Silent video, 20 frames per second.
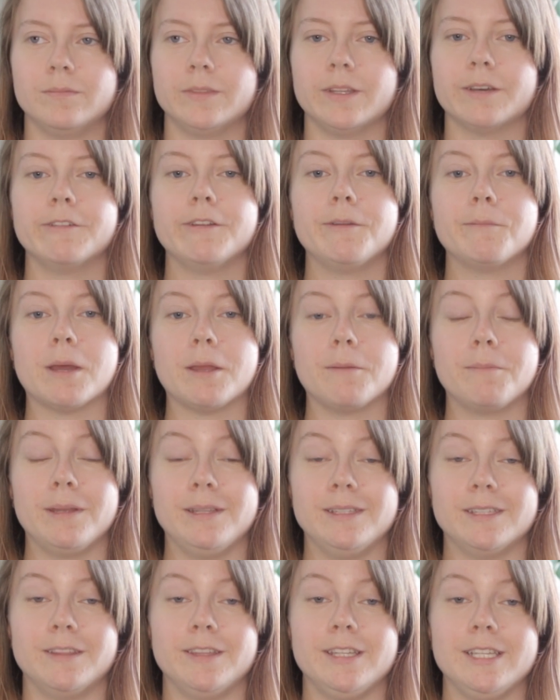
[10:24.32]
Now in my
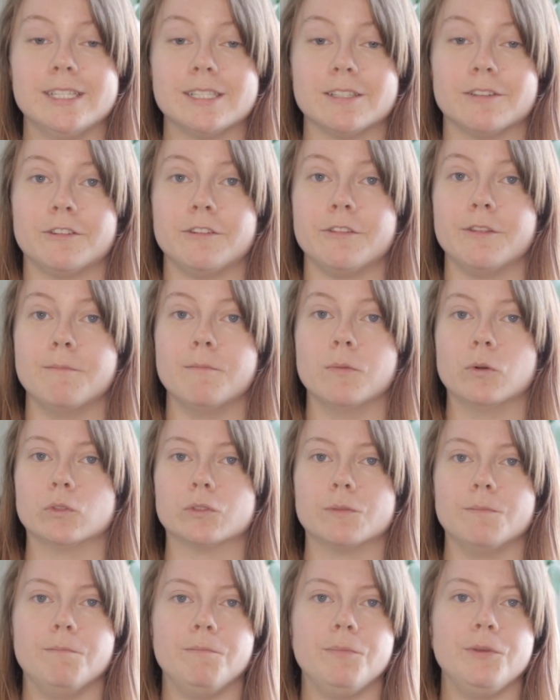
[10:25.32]
opinion, these are the
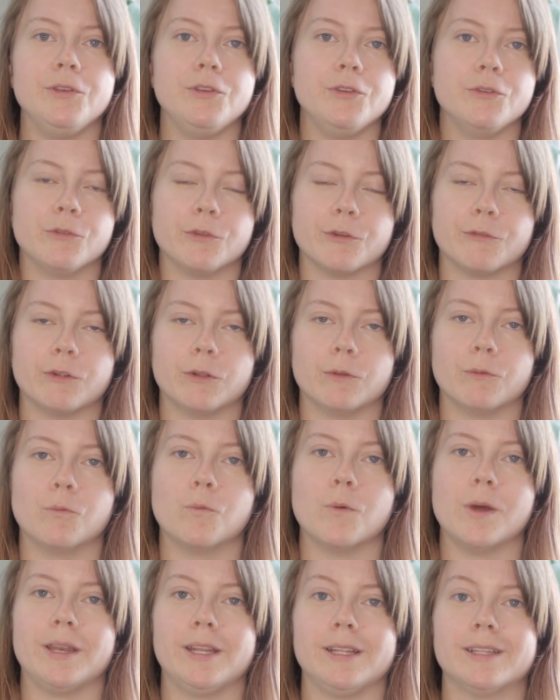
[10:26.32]
most beautiful
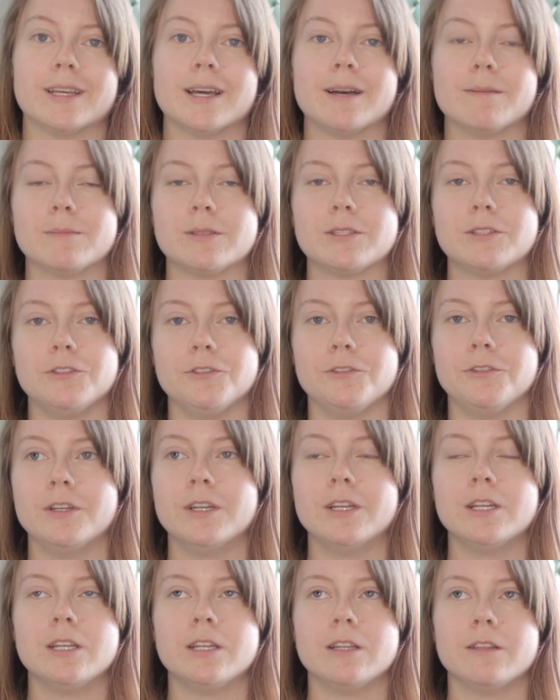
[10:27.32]
when it comes to
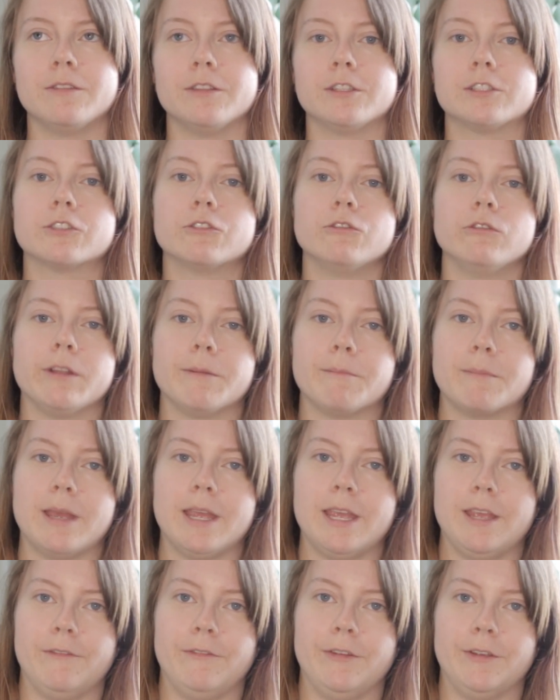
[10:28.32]
the schooling
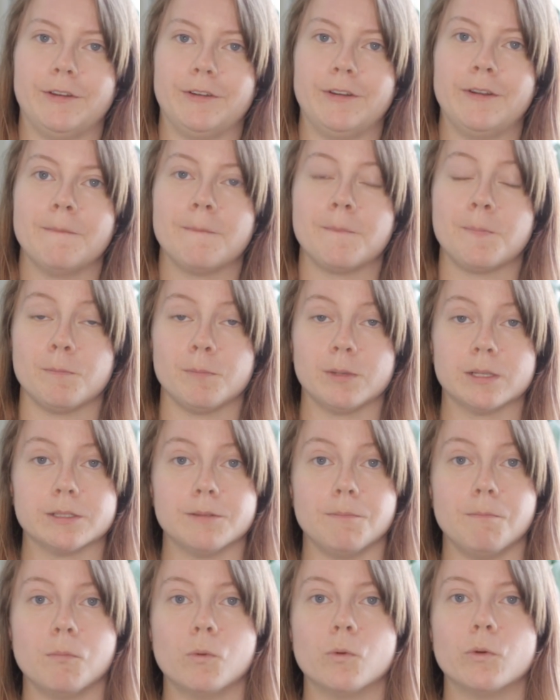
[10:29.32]
behavior, because
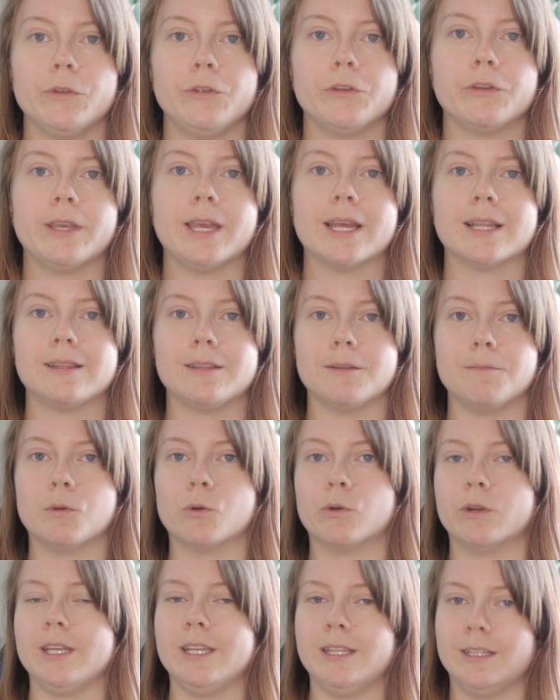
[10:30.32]
the more you get, the
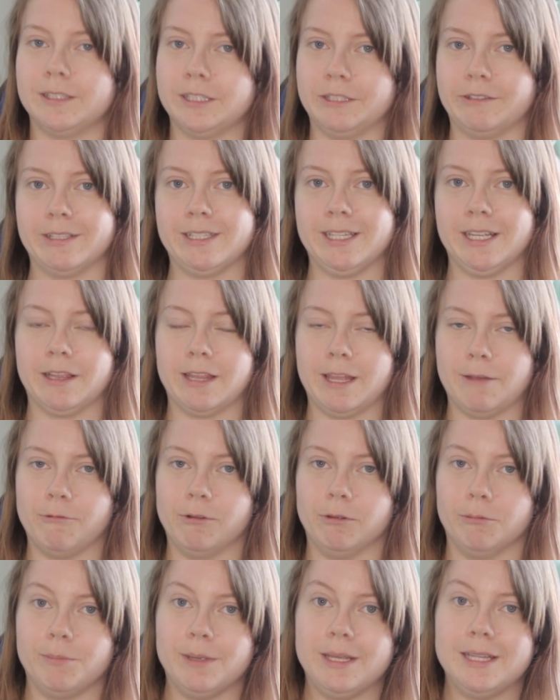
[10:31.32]
more interesting they
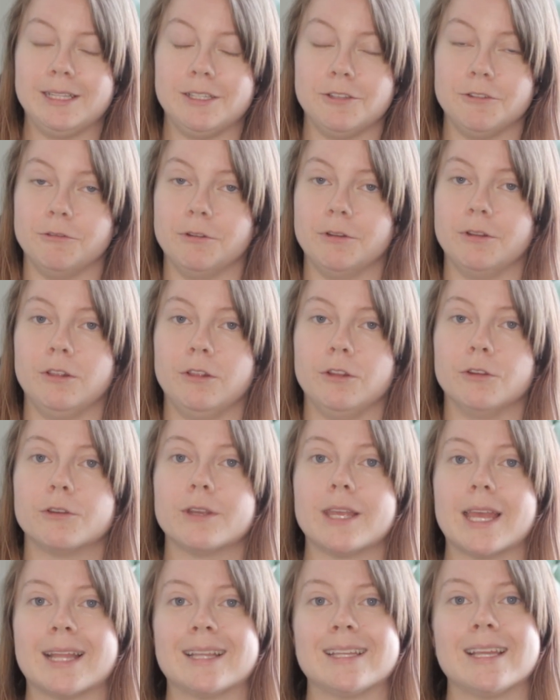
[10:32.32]
will be to
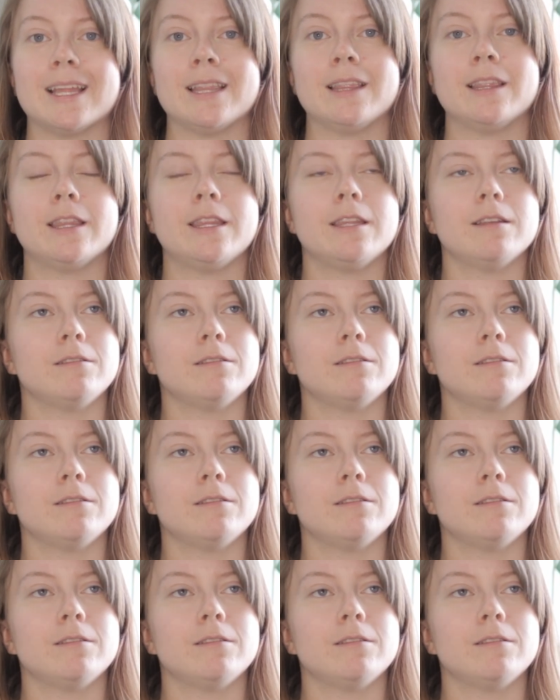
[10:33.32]
look at, and